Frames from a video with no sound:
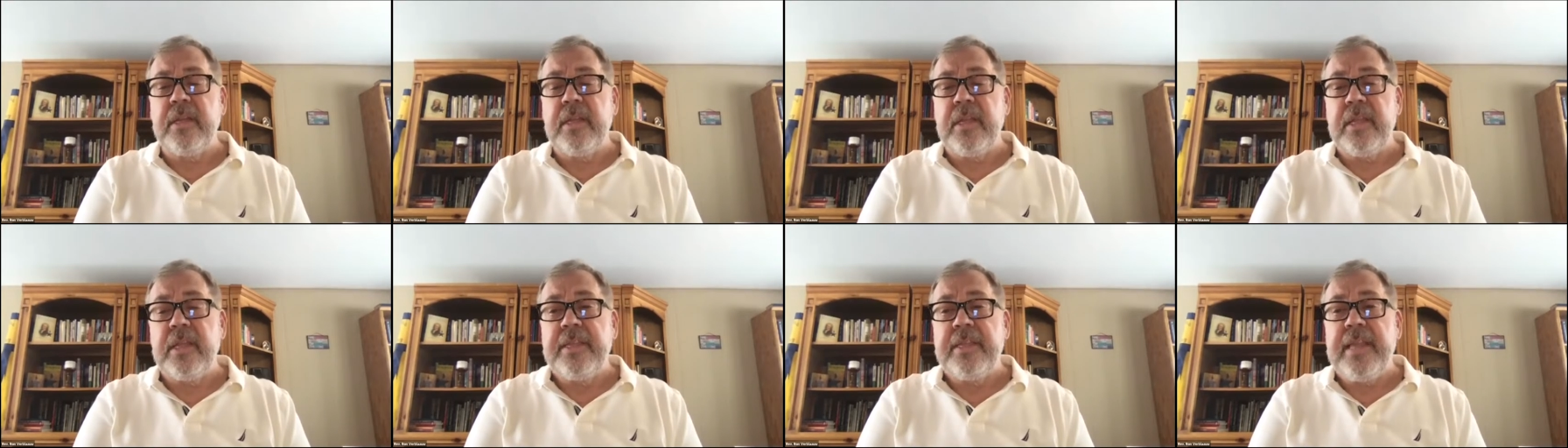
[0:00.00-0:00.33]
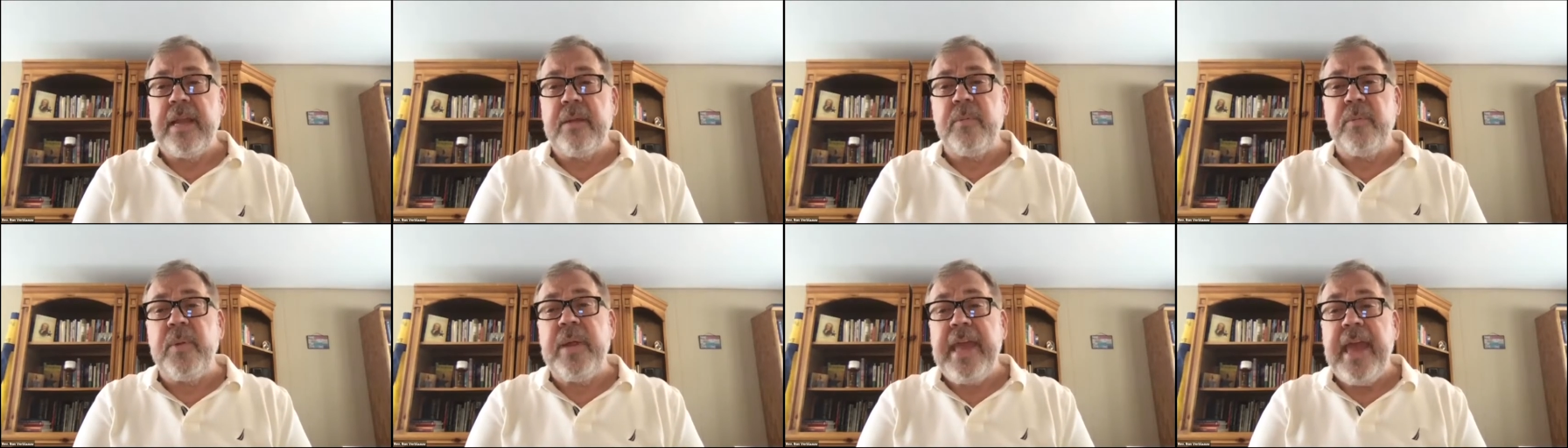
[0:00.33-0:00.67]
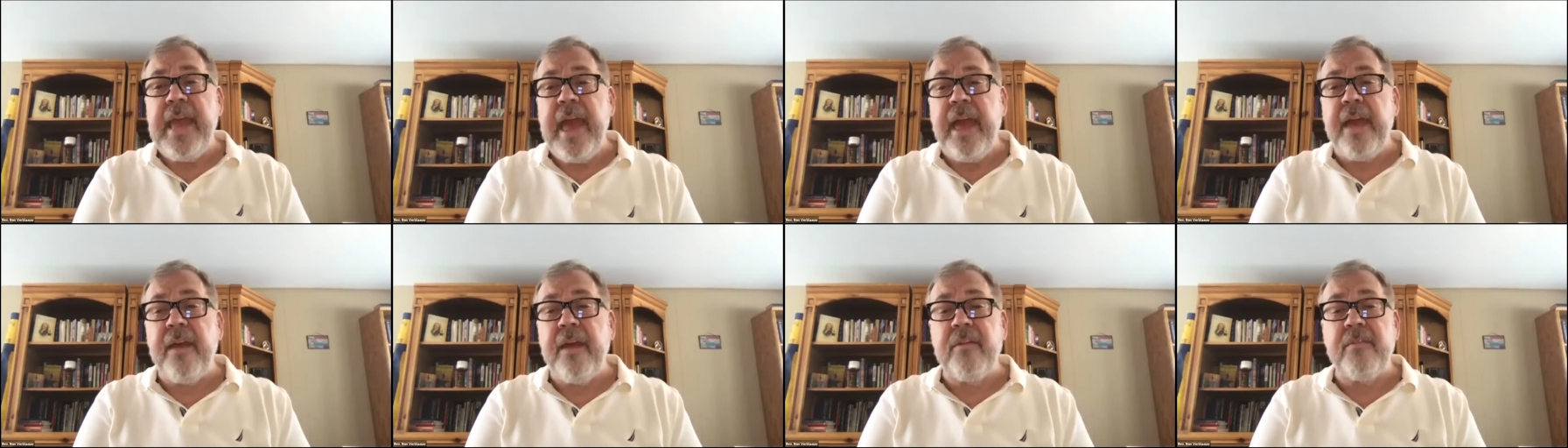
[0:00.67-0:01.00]
that we
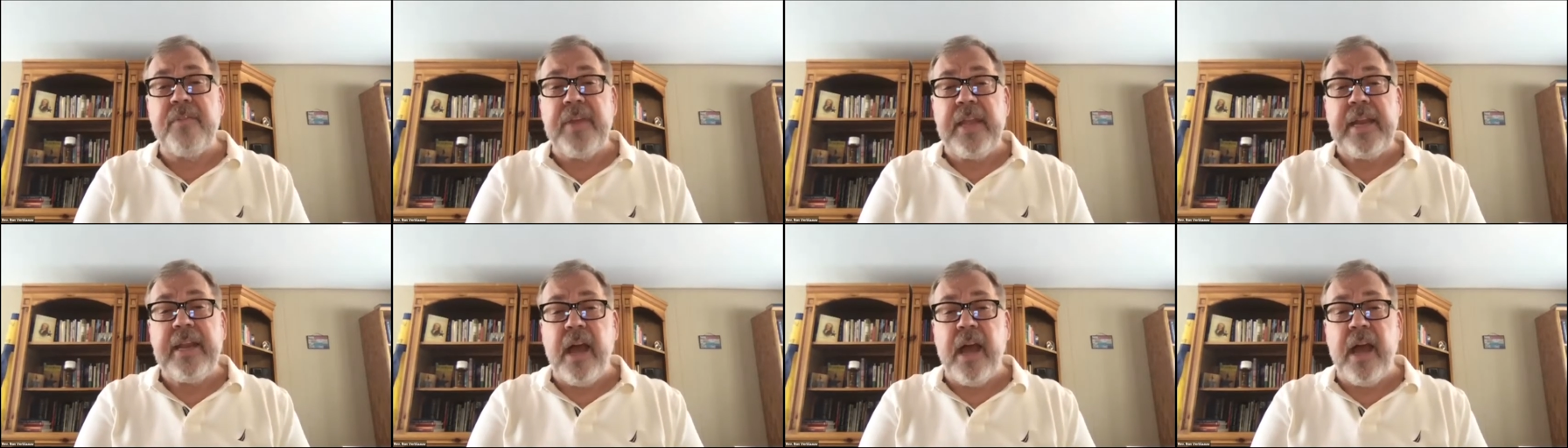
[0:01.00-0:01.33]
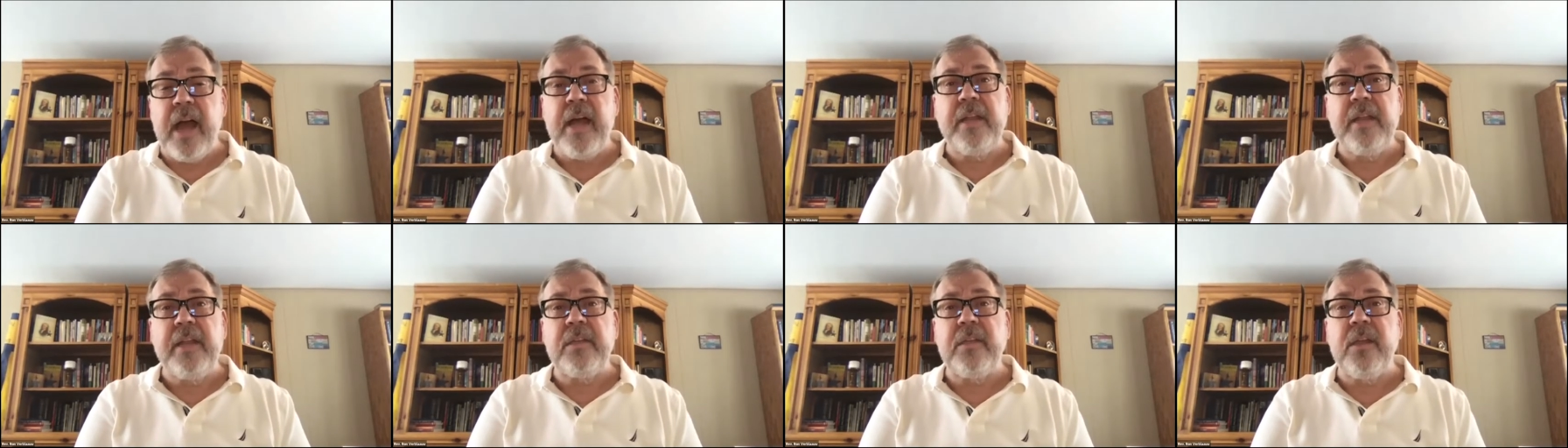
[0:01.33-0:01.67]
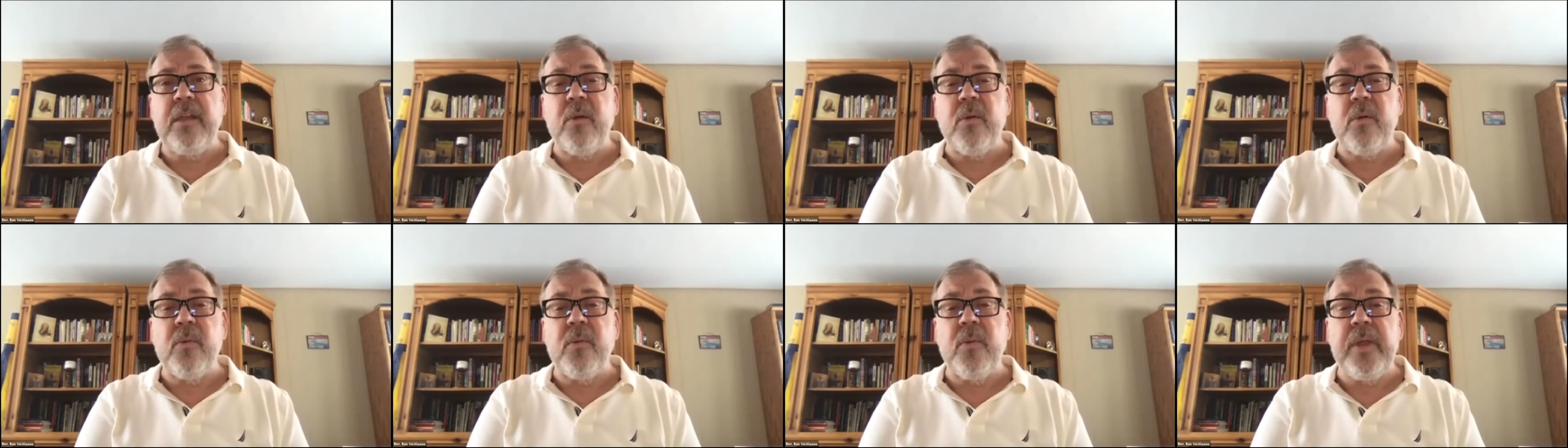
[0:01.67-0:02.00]
have an
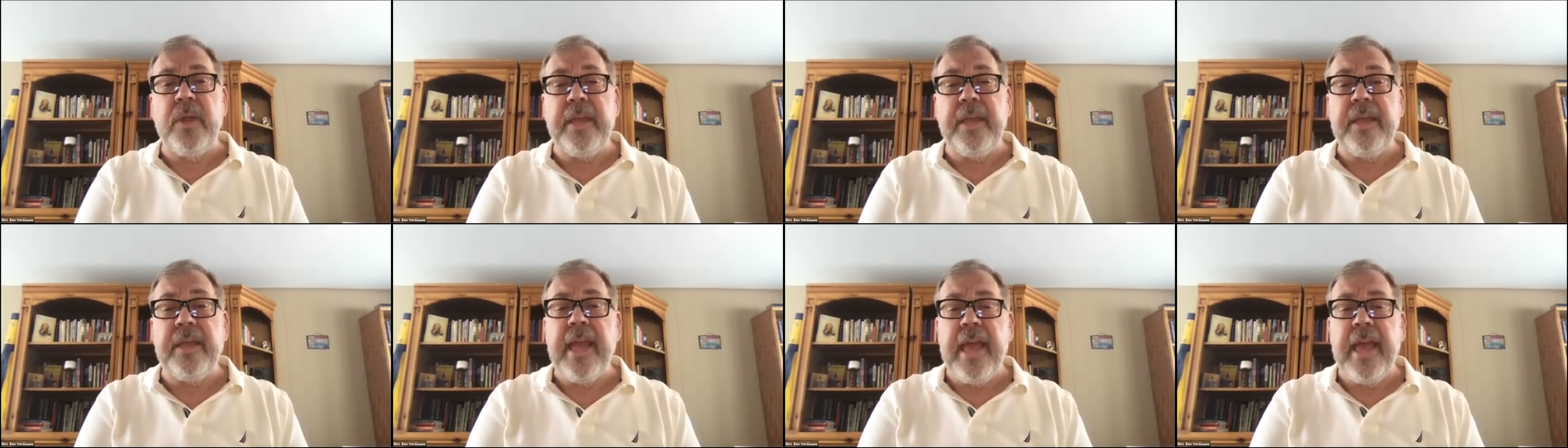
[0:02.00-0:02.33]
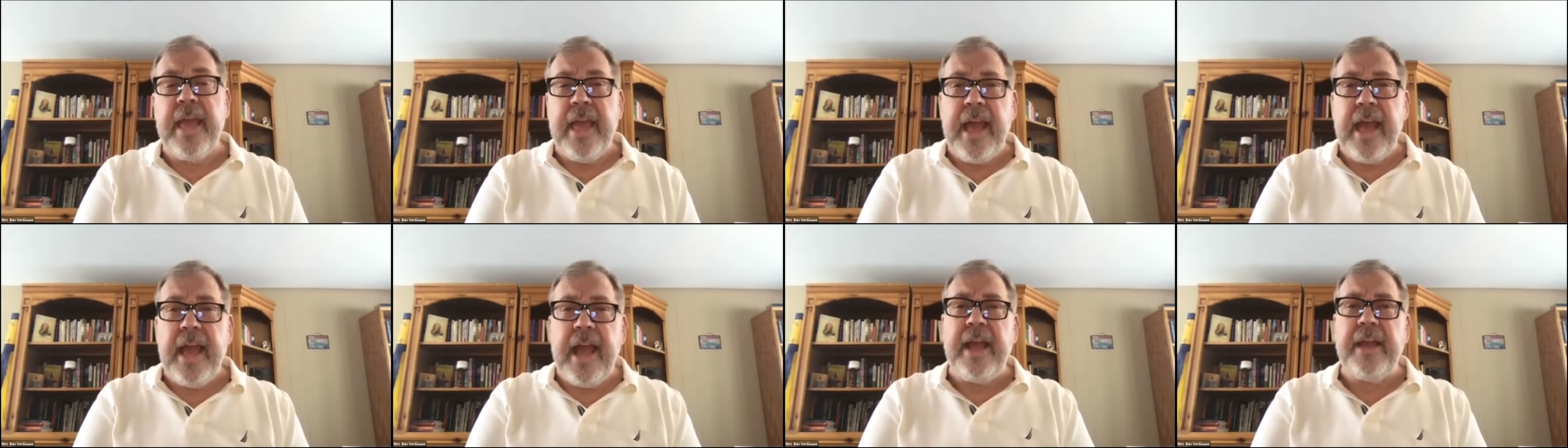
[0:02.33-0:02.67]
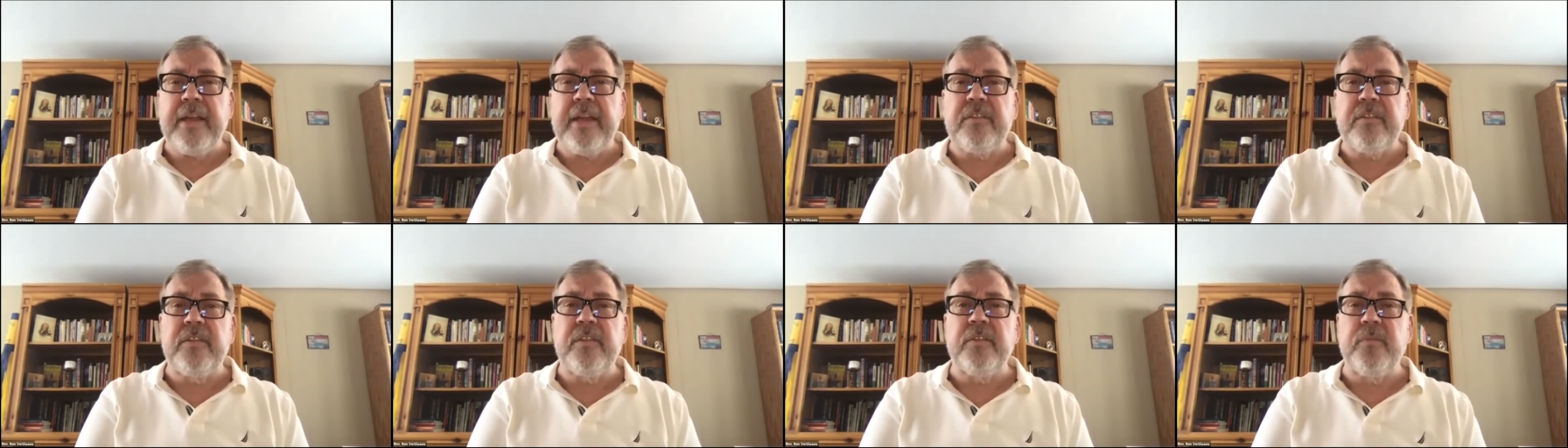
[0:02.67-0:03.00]
ongoing,
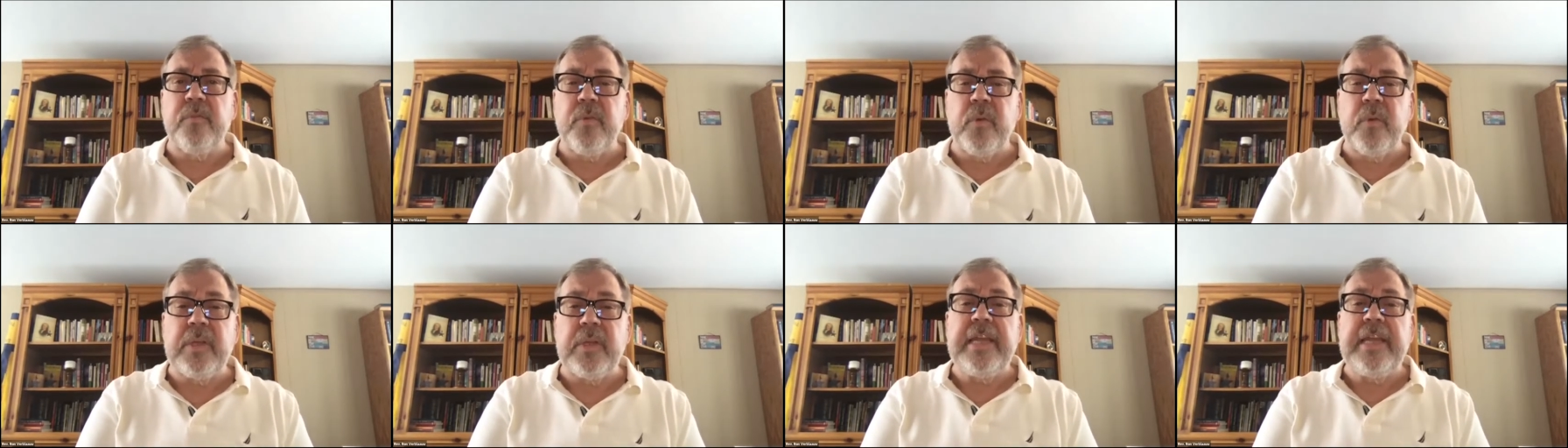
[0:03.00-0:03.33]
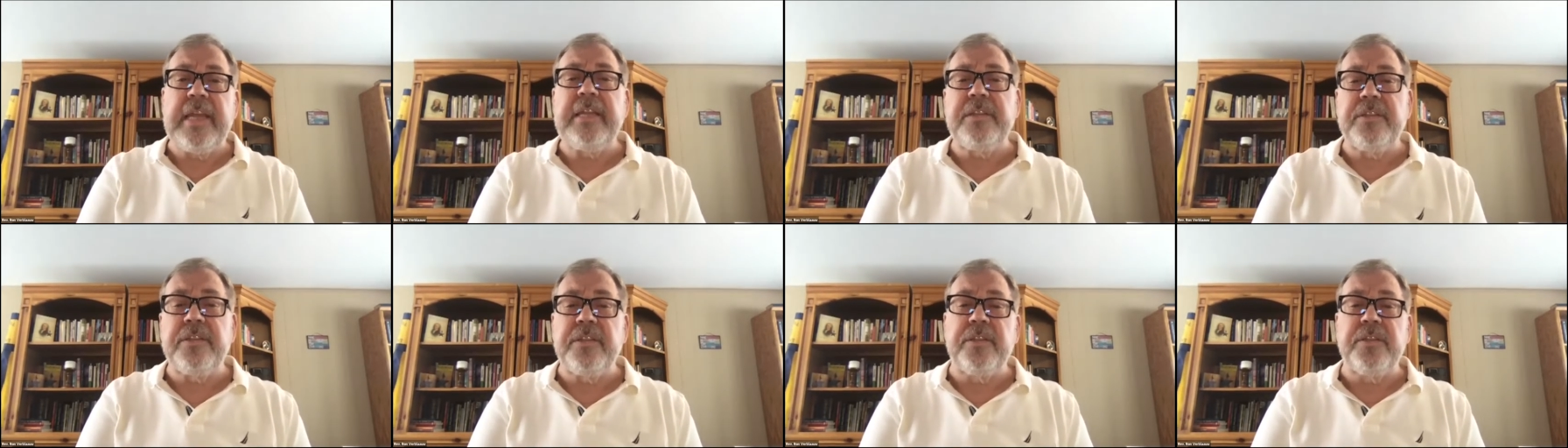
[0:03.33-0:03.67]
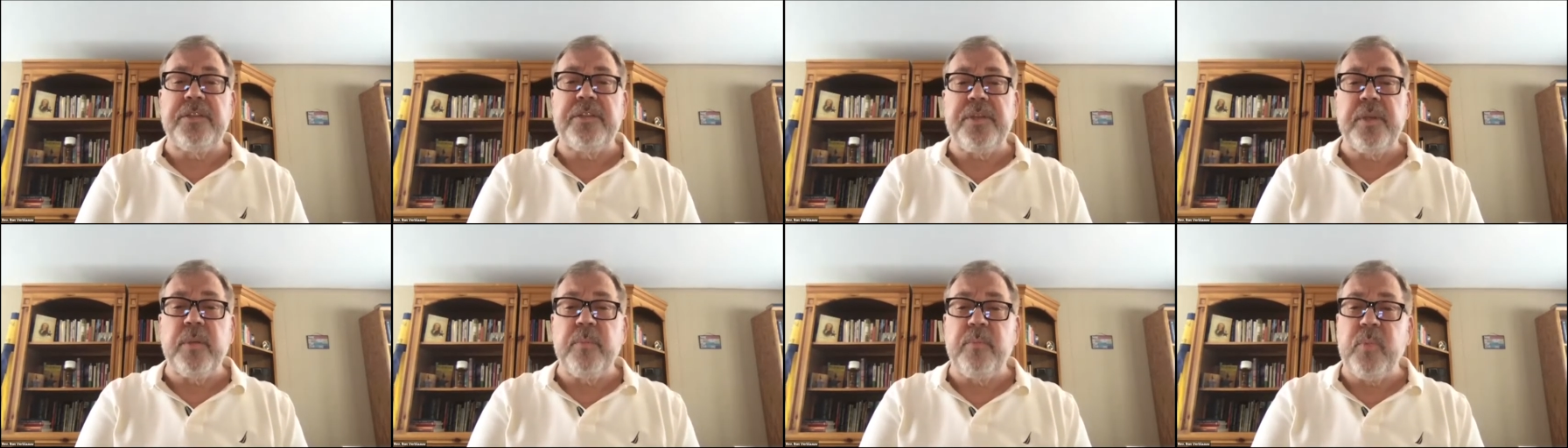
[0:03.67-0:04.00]
active
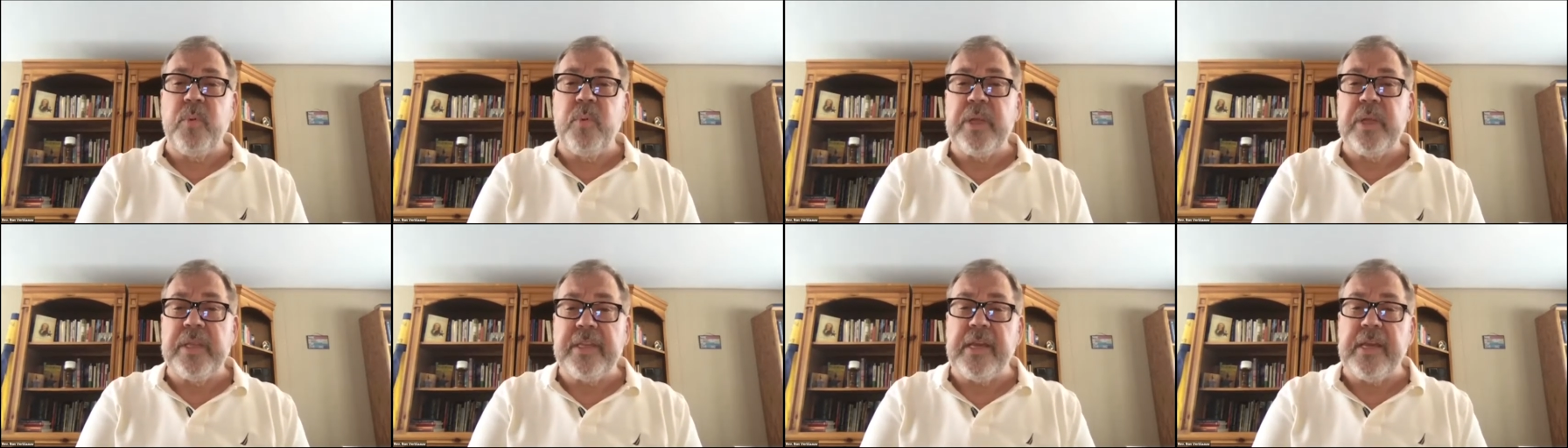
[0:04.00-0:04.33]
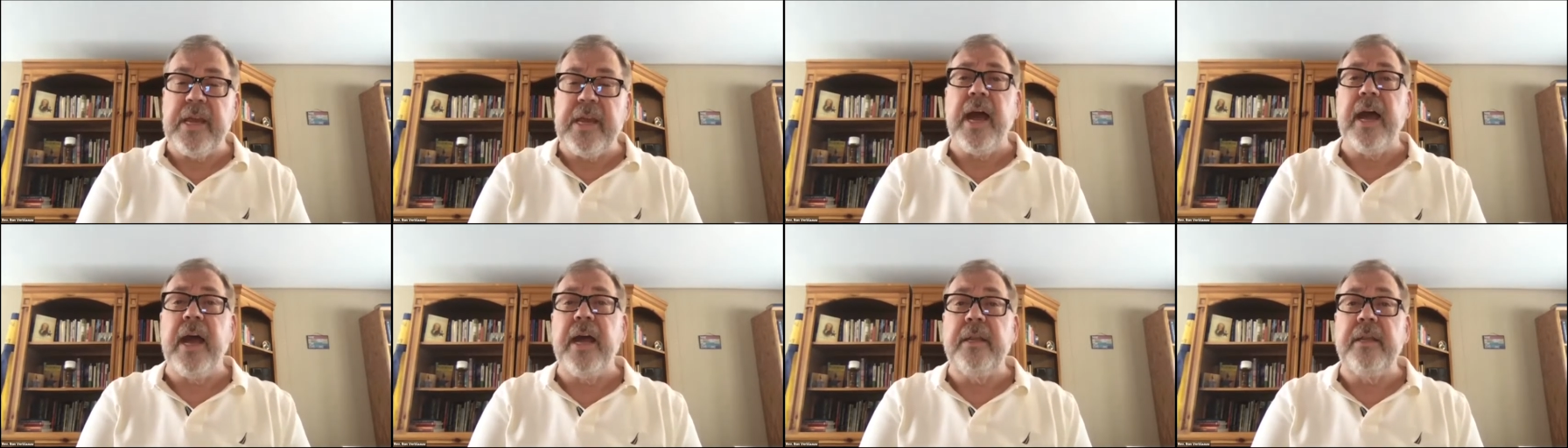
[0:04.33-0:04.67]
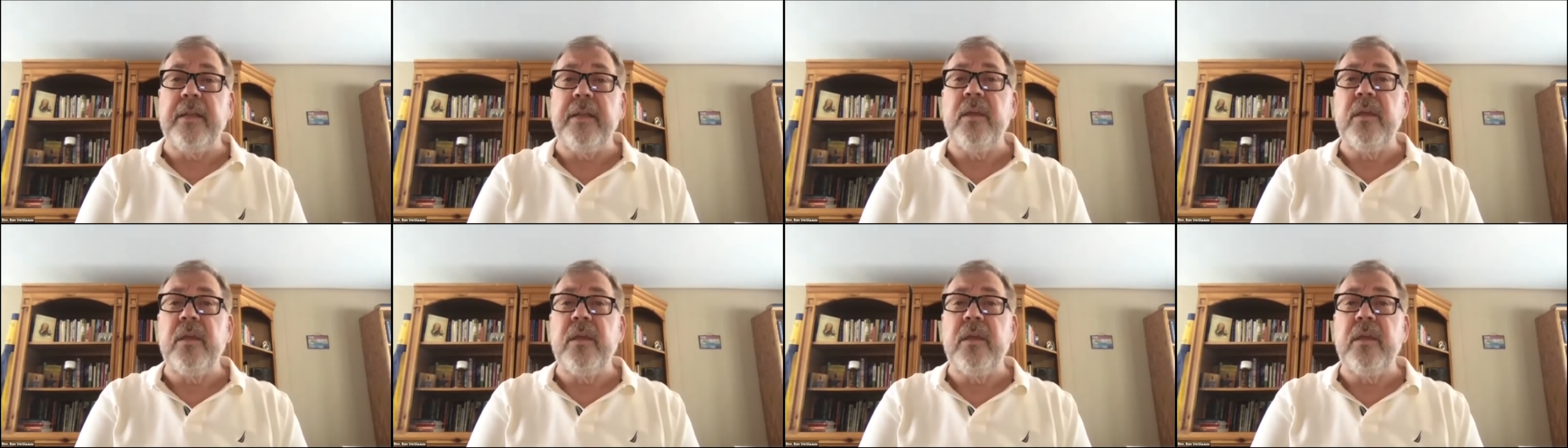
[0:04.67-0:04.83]
relationship with God,